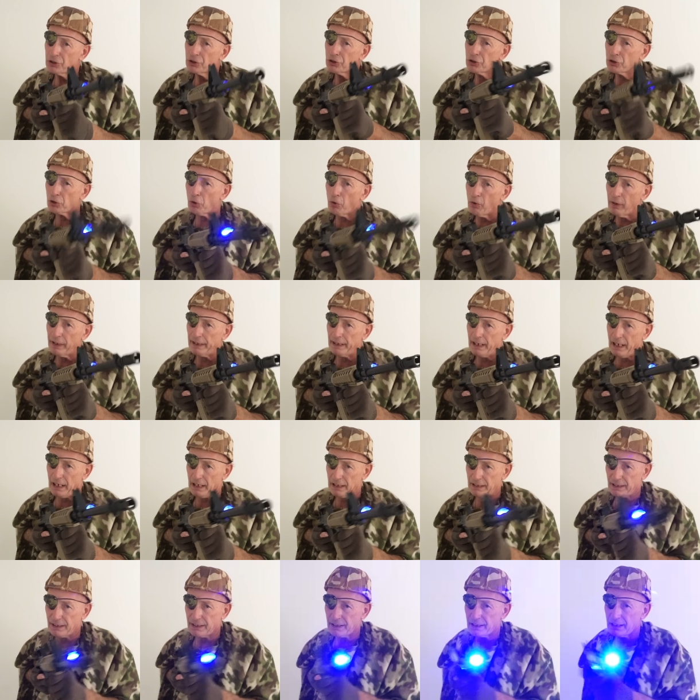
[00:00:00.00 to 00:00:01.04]
Join
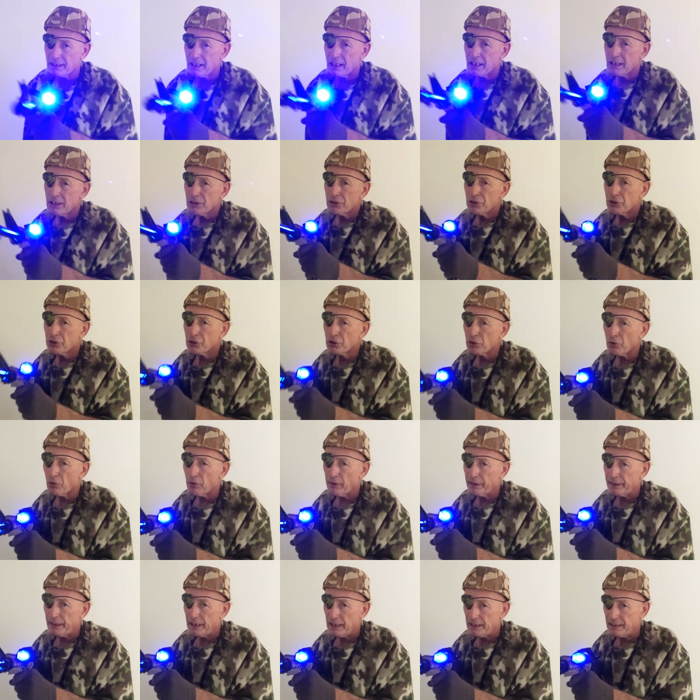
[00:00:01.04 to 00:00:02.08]
us.
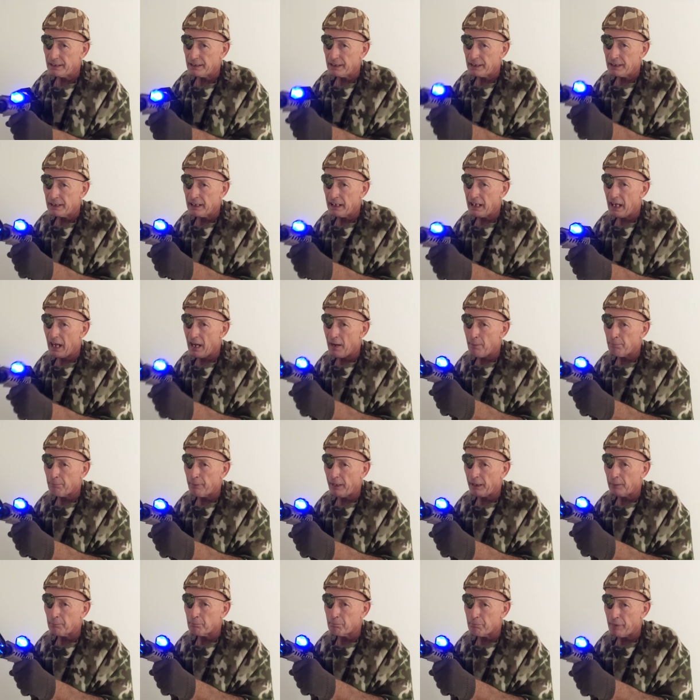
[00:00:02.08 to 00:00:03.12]
Join us in the
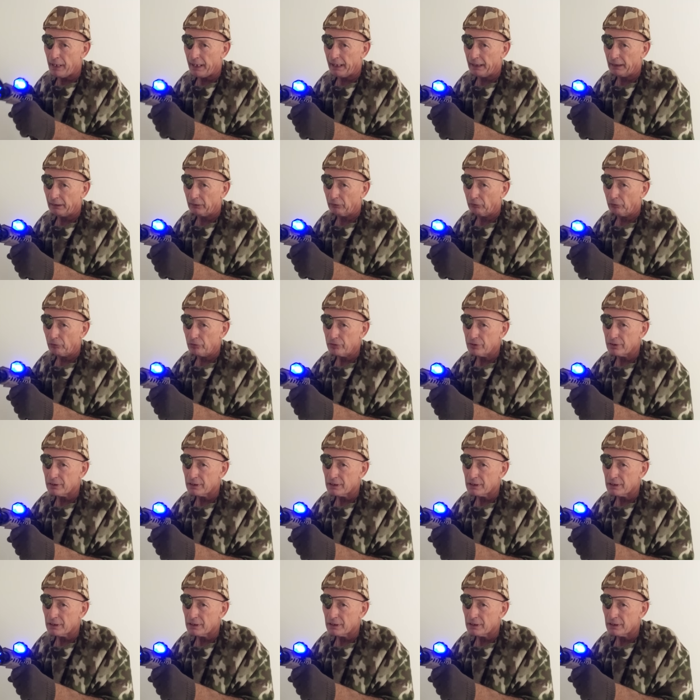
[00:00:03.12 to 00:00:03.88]
epic battles.